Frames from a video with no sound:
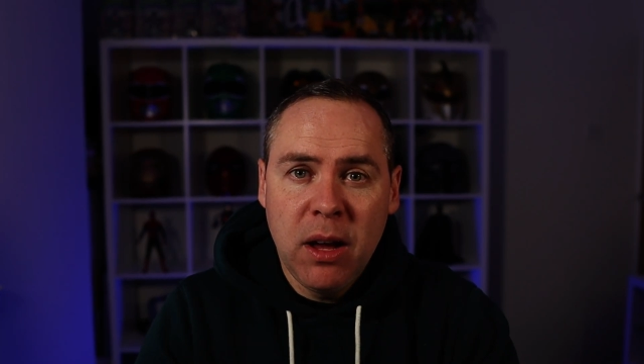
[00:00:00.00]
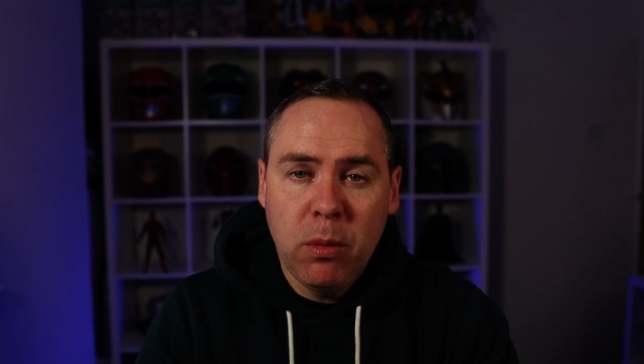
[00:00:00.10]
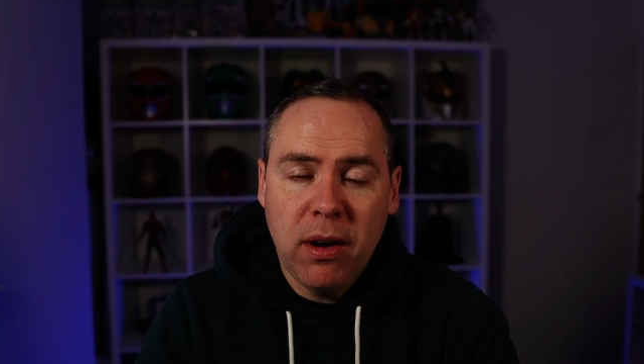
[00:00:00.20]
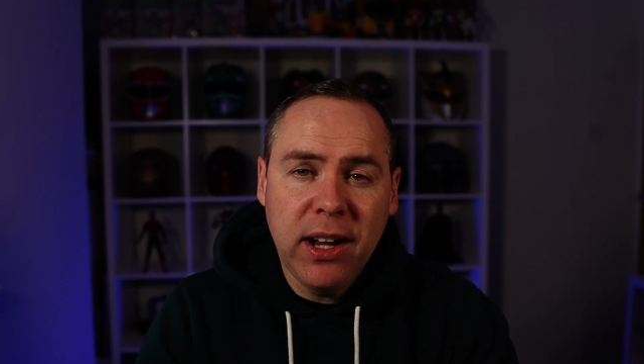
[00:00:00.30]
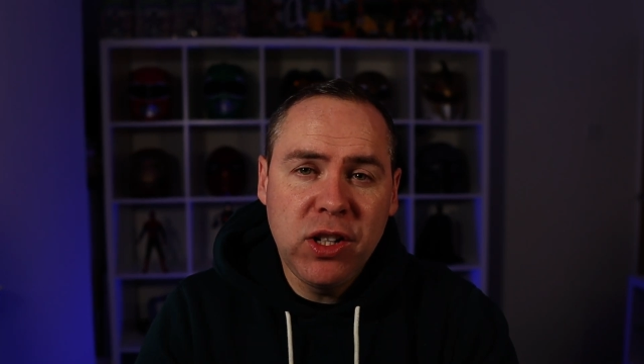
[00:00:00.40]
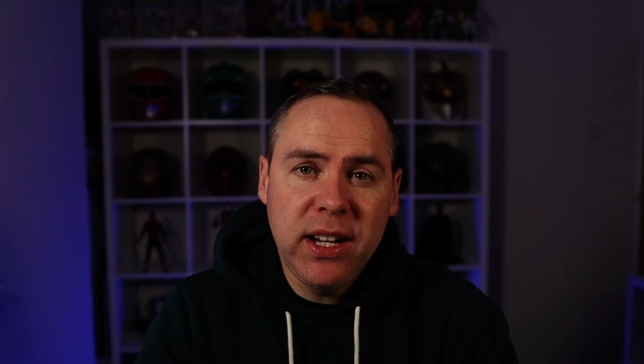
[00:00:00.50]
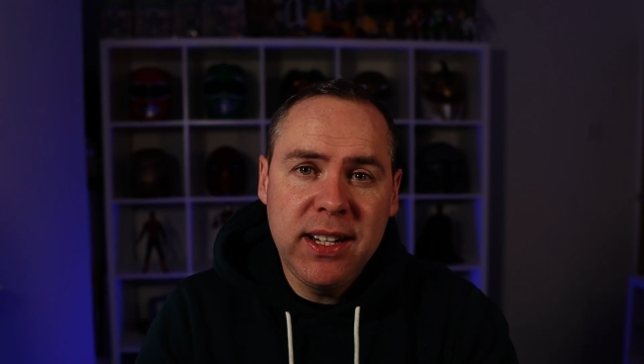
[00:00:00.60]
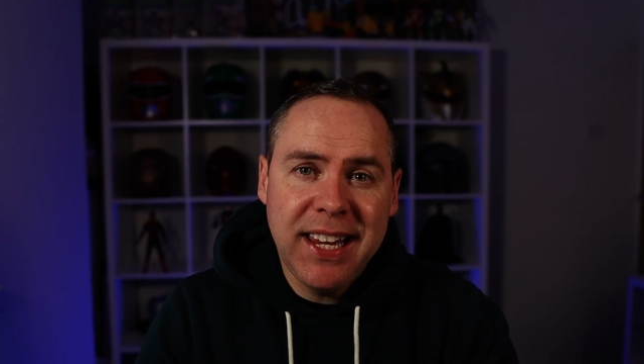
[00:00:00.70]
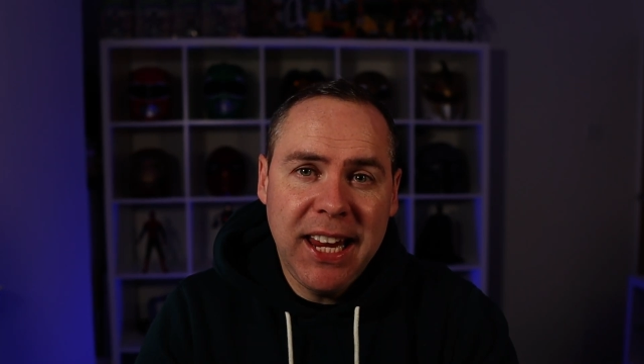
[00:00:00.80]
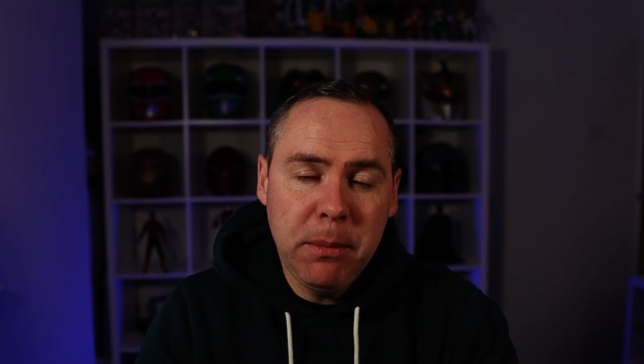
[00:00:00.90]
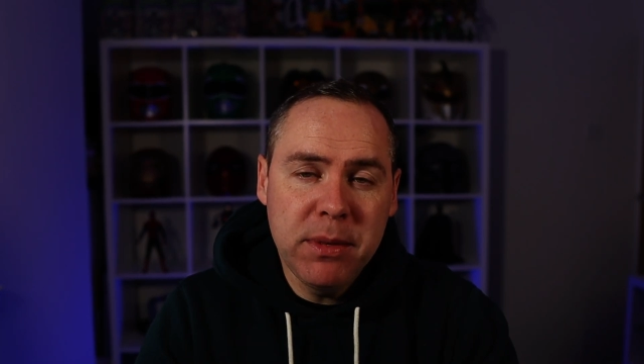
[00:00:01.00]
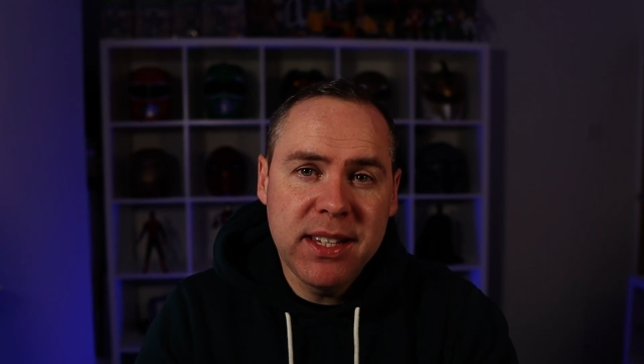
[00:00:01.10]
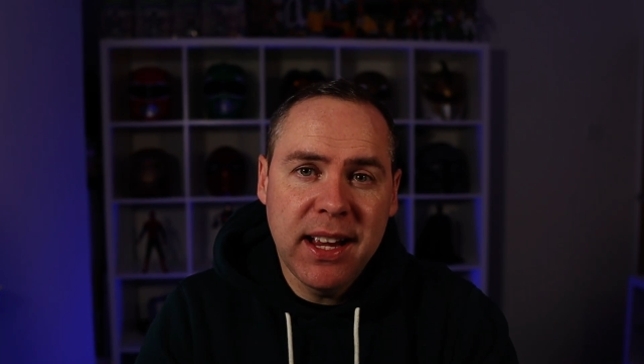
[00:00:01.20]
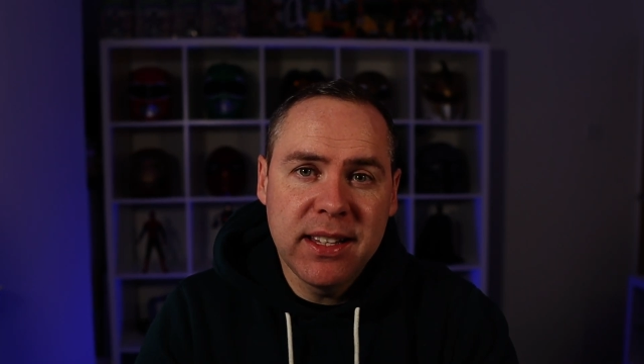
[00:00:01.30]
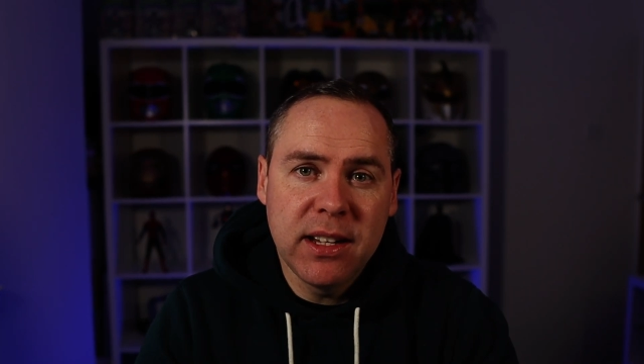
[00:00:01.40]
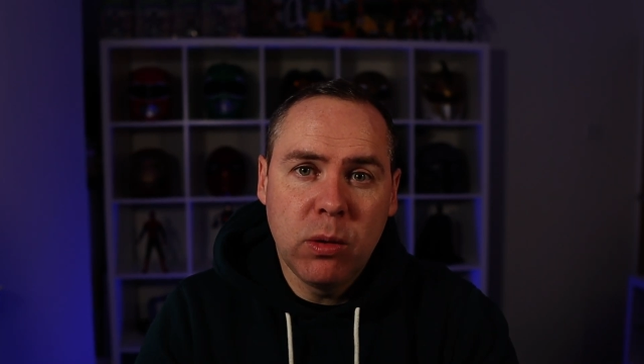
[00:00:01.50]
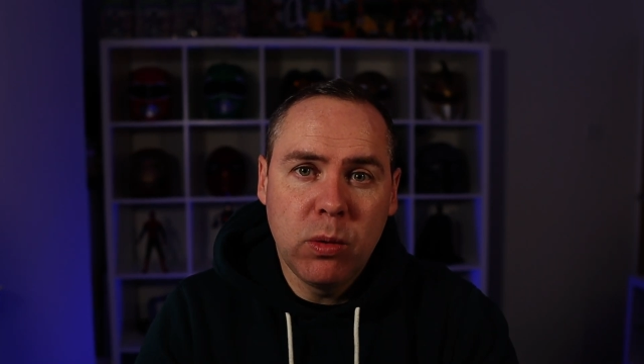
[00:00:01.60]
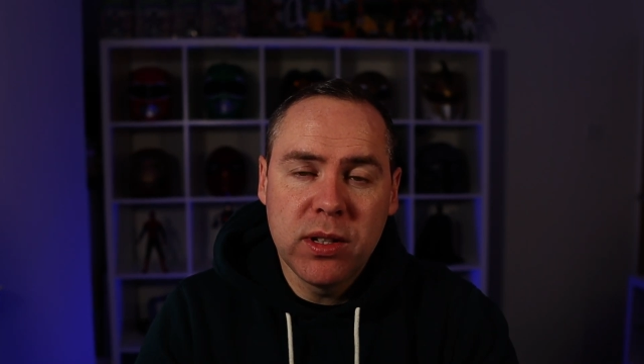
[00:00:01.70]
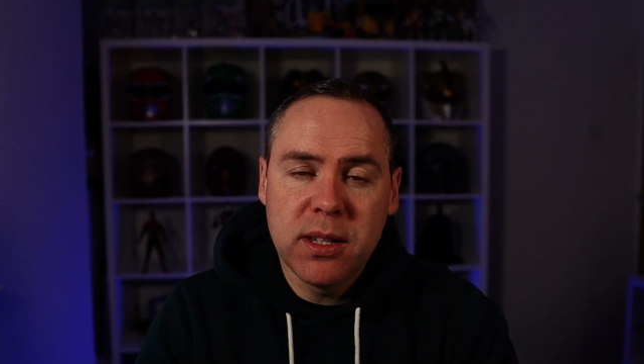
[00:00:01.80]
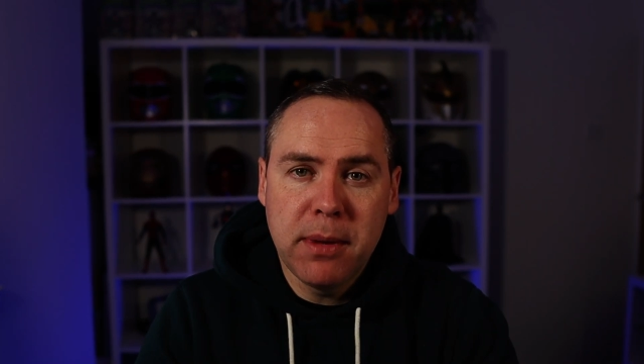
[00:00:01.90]
Well, actually, Teams sets an
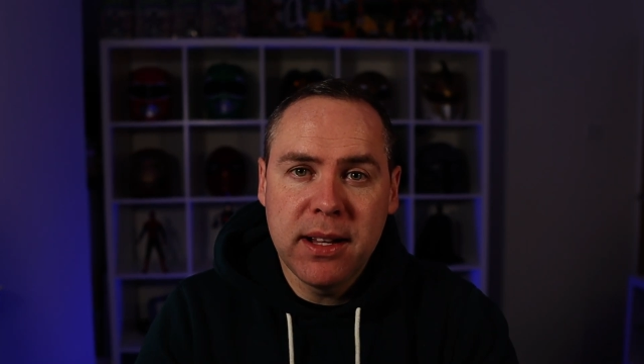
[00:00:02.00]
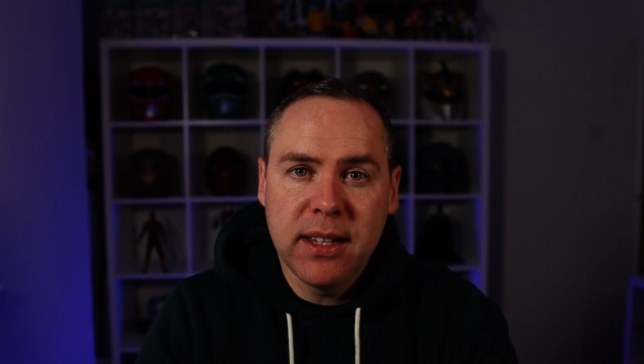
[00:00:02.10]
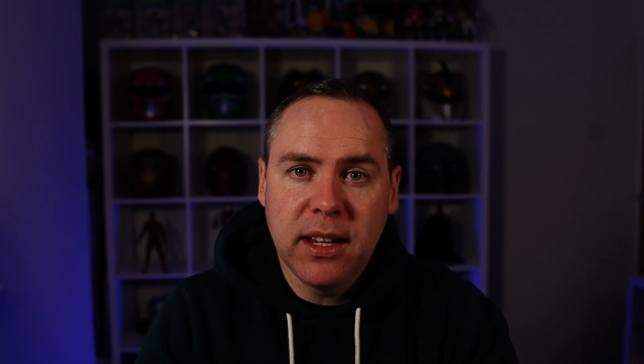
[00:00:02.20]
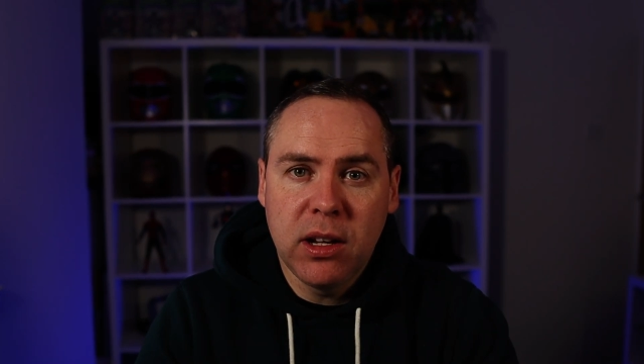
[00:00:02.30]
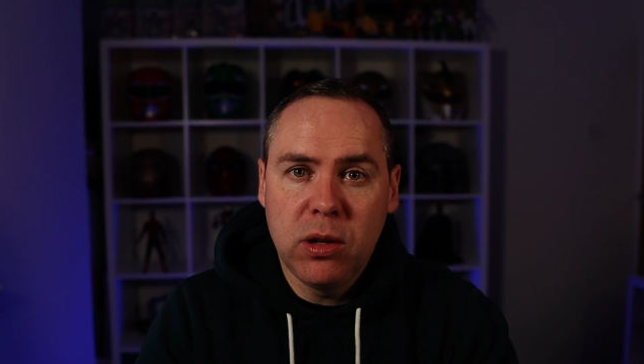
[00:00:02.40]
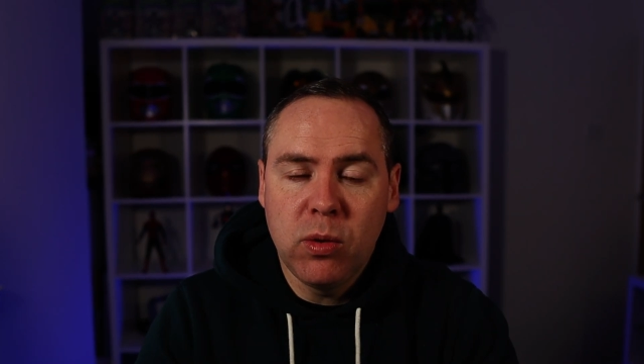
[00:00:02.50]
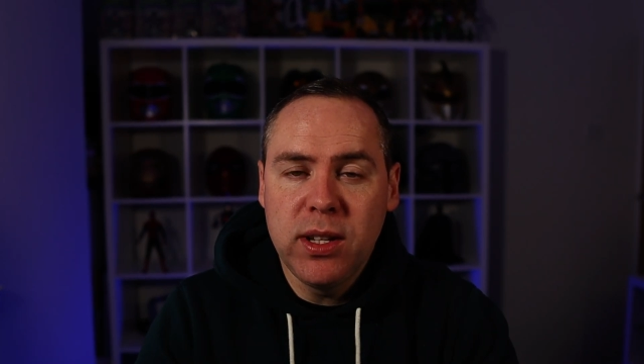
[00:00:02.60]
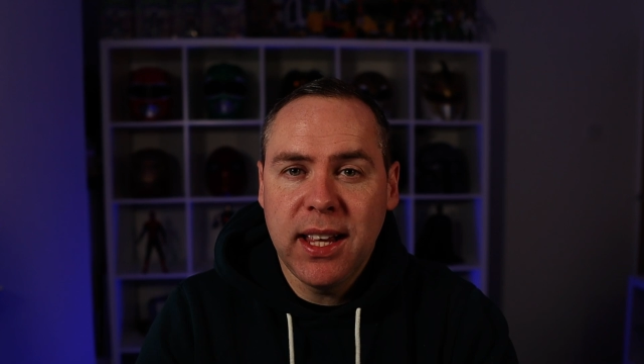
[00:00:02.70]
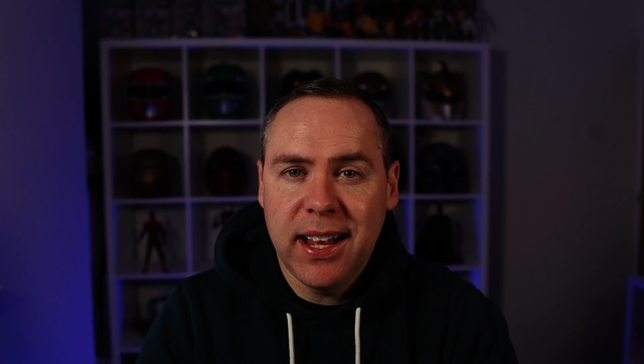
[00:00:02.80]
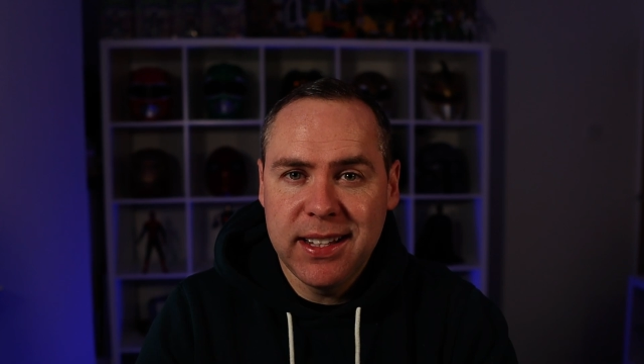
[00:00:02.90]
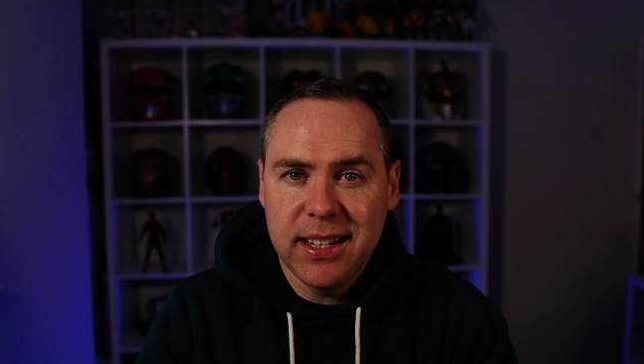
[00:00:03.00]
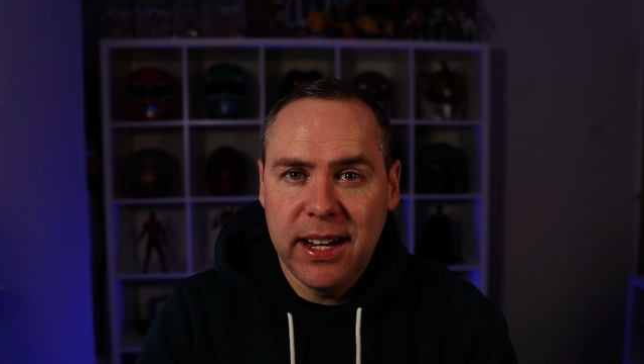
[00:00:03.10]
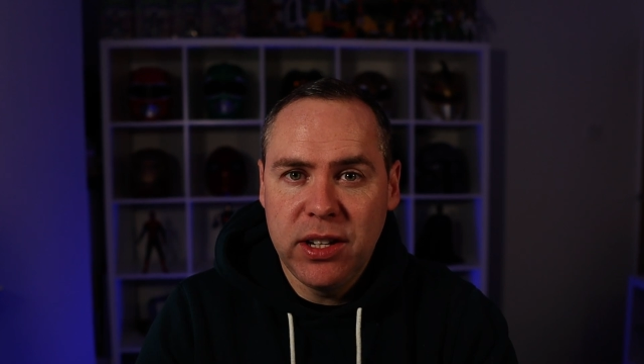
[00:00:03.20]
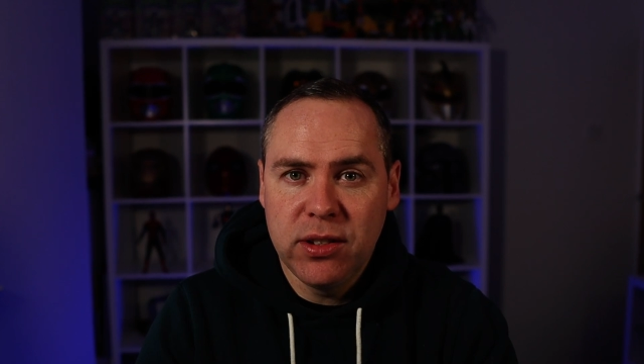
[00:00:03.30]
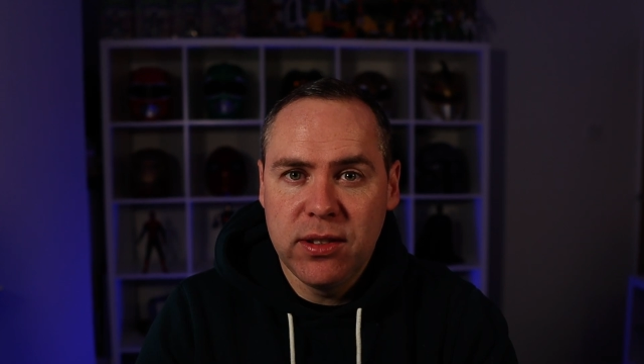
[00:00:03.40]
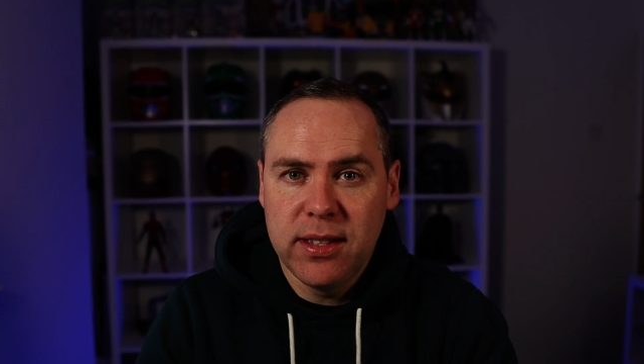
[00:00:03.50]
automatic noise cancellation